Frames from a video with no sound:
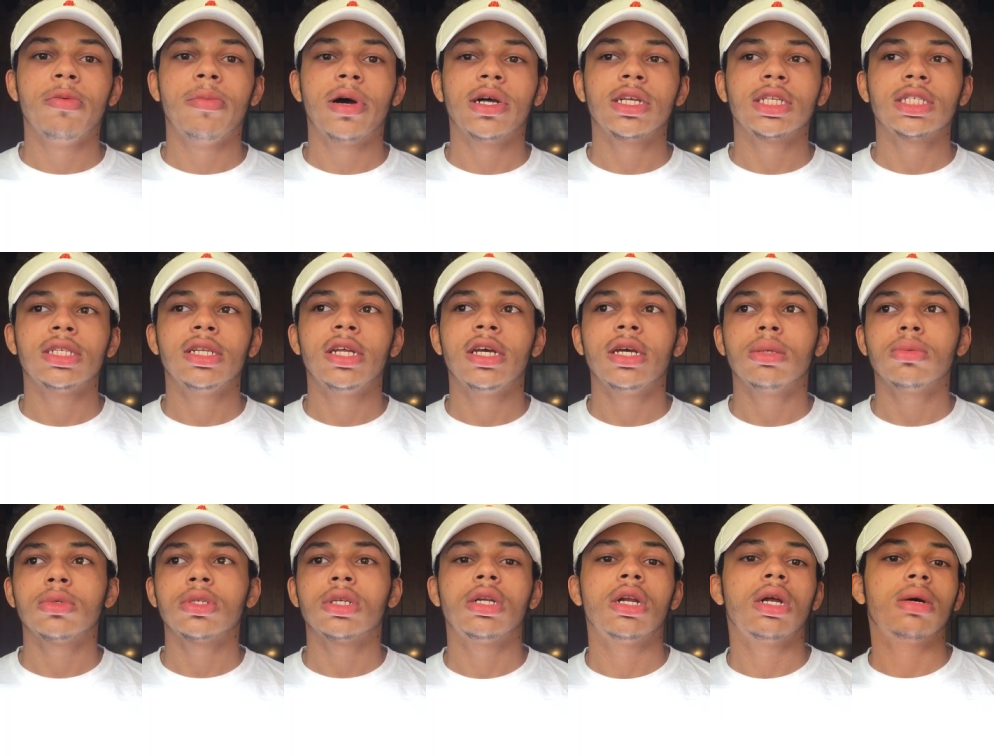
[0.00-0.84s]
my
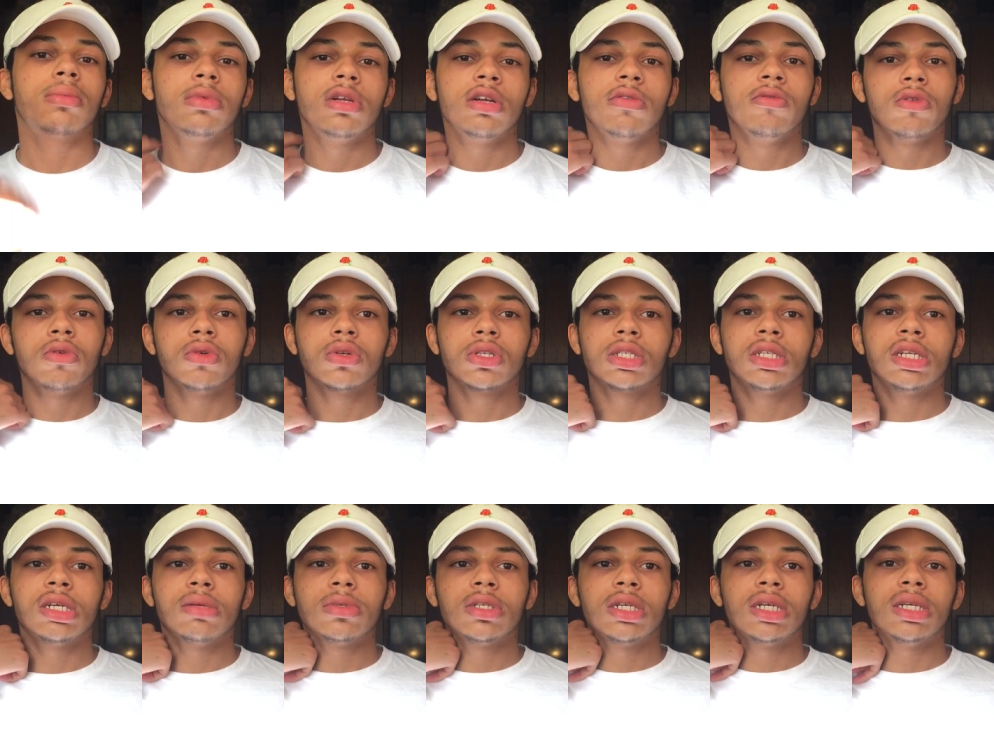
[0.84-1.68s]
snaps, and I'm never on
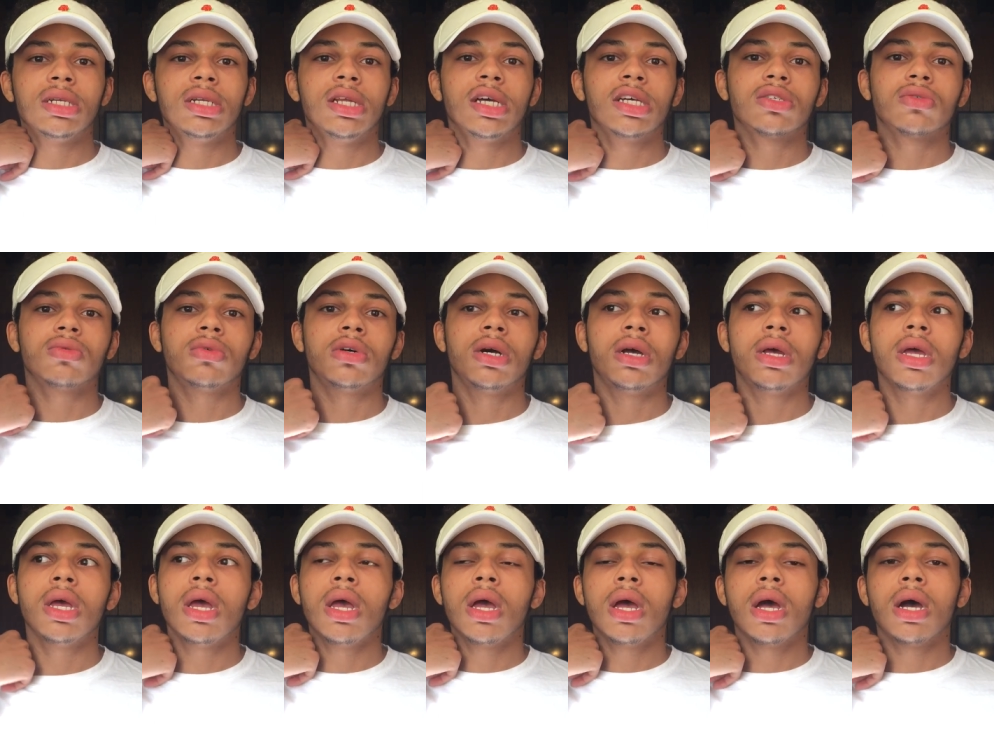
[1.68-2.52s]
Snapchat. That's why
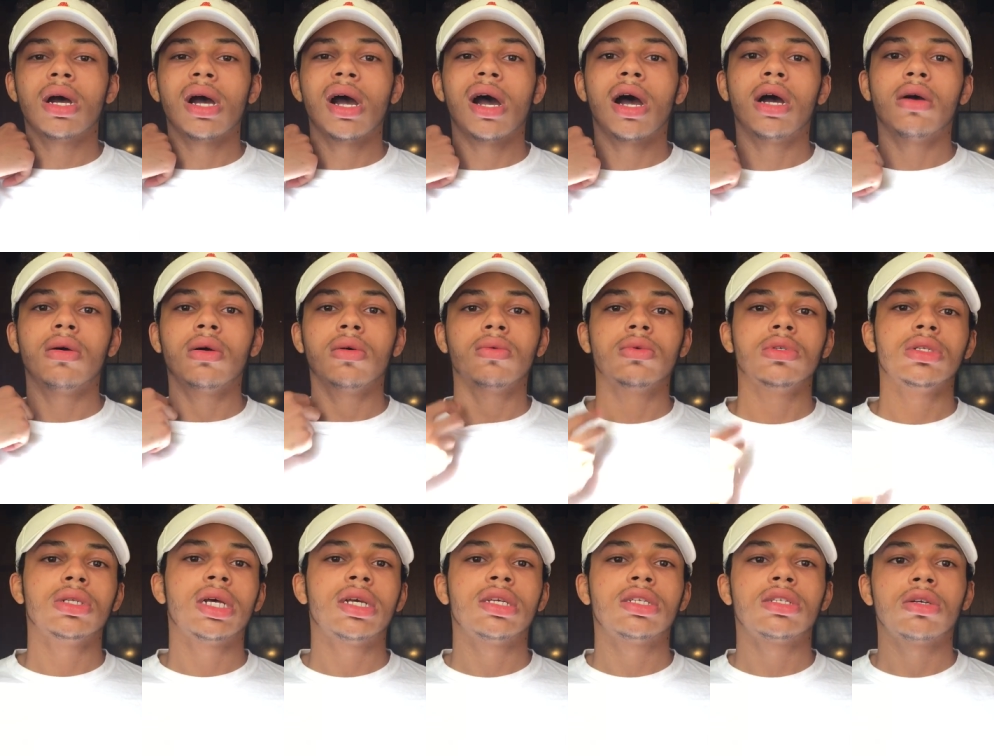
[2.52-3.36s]
I
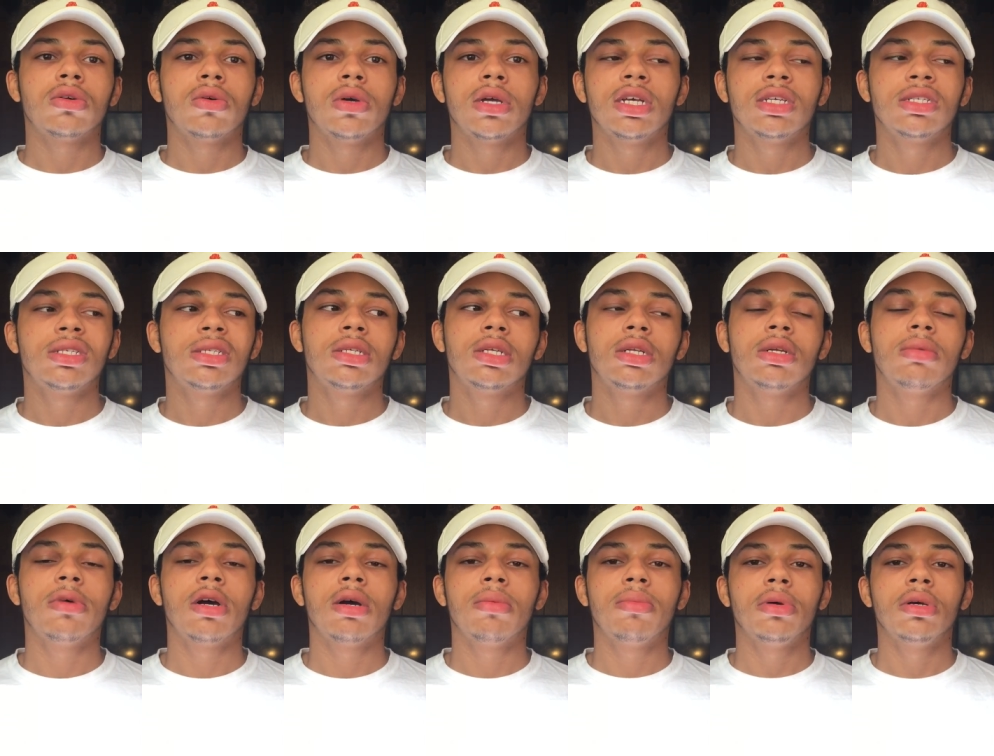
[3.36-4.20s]
was like so hesitant
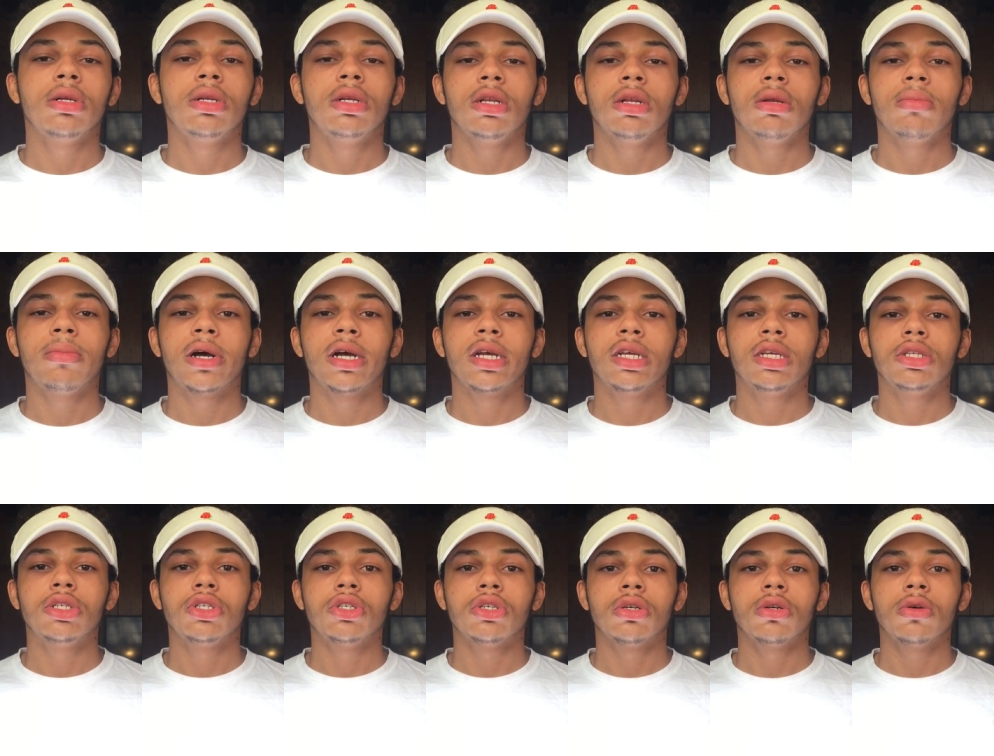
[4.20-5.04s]
about putting it in my
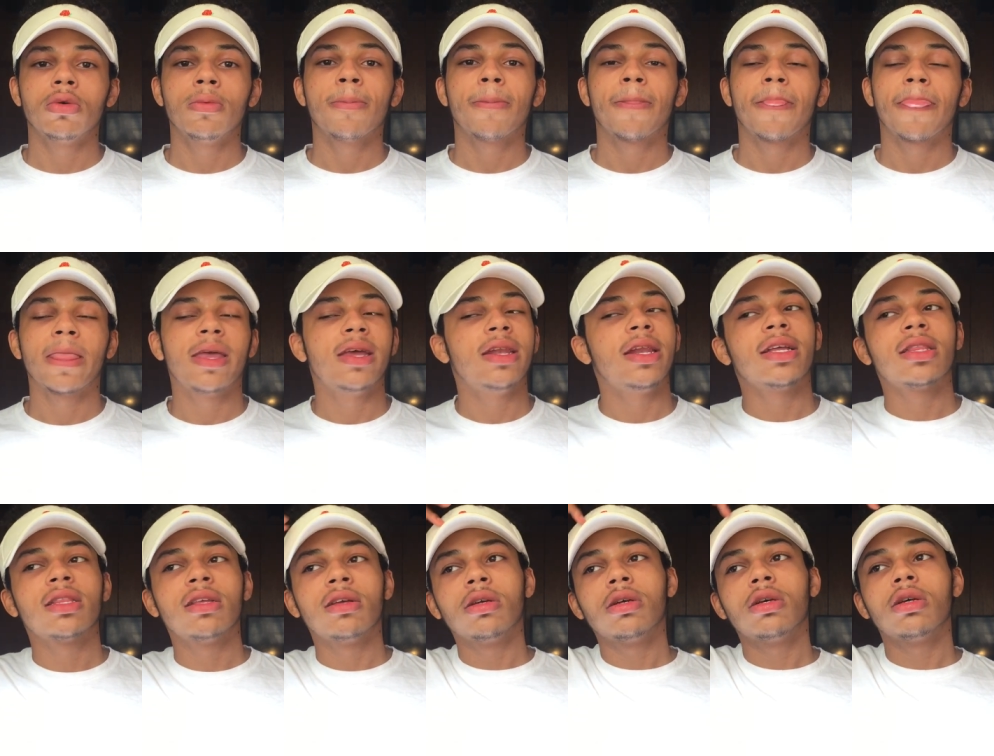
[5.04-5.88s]
intro and
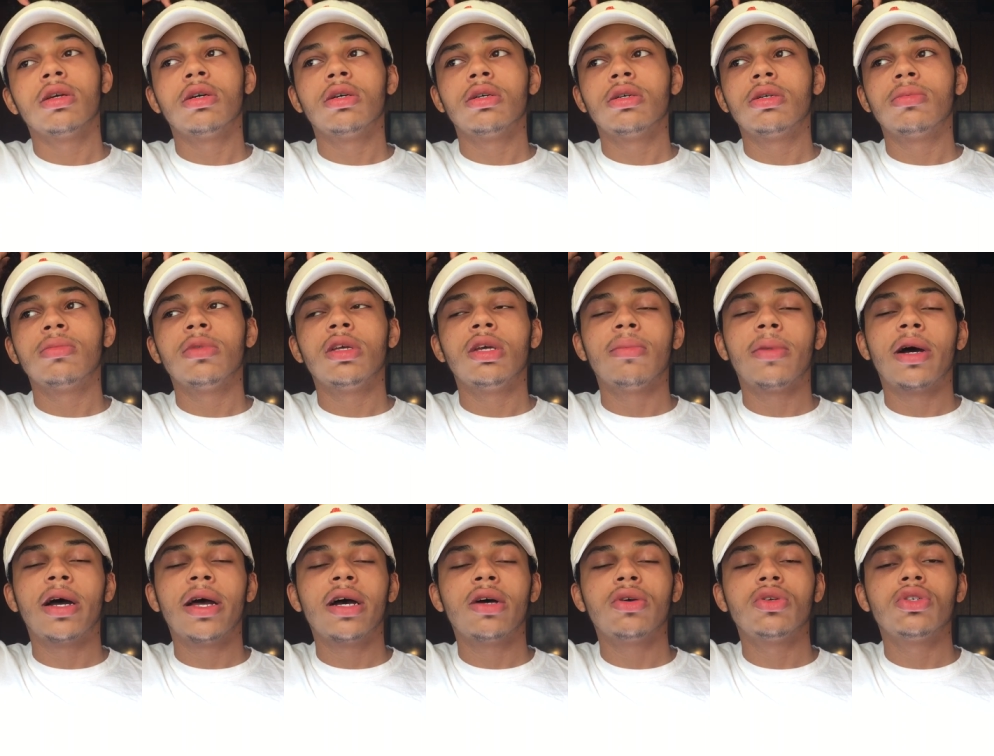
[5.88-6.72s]
at the in
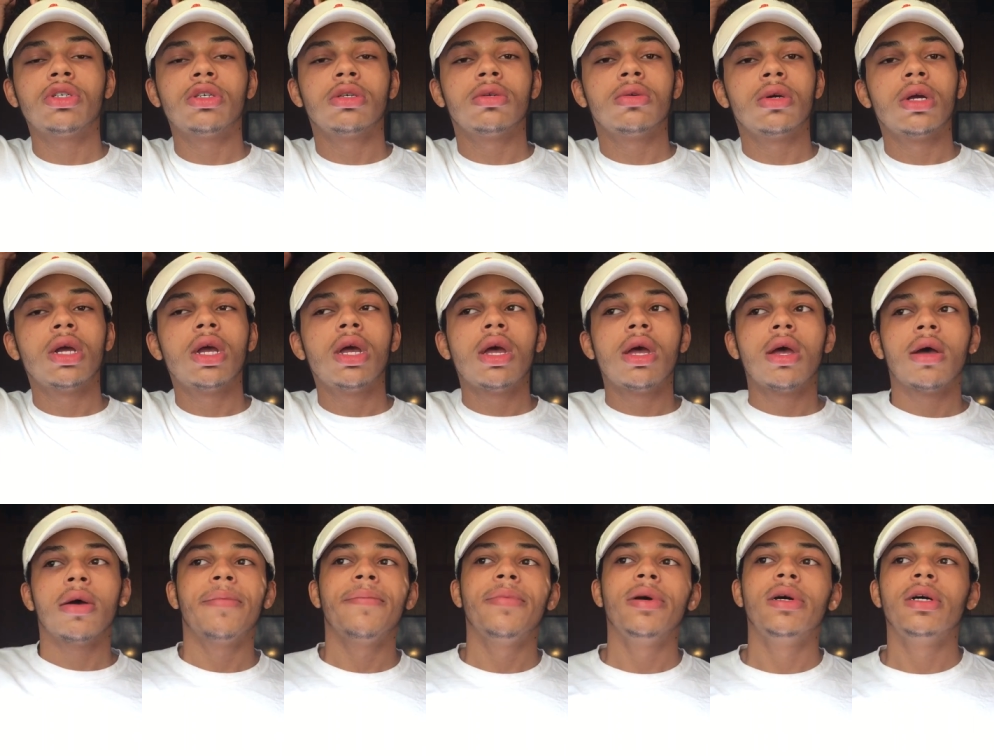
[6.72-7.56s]
my outro.
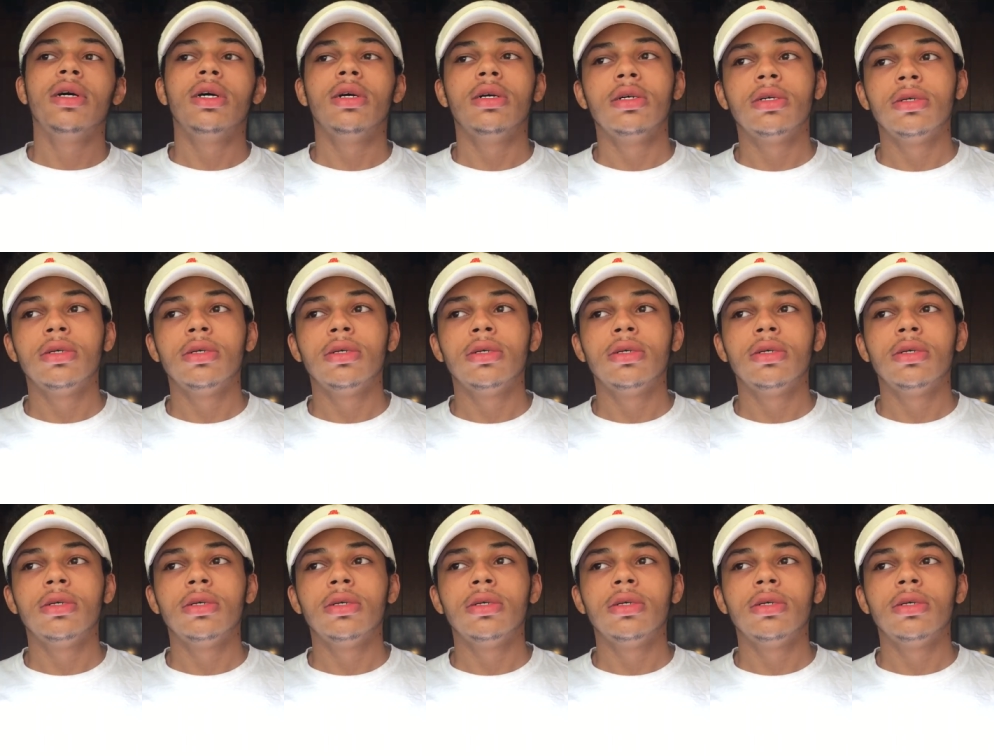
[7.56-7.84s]
But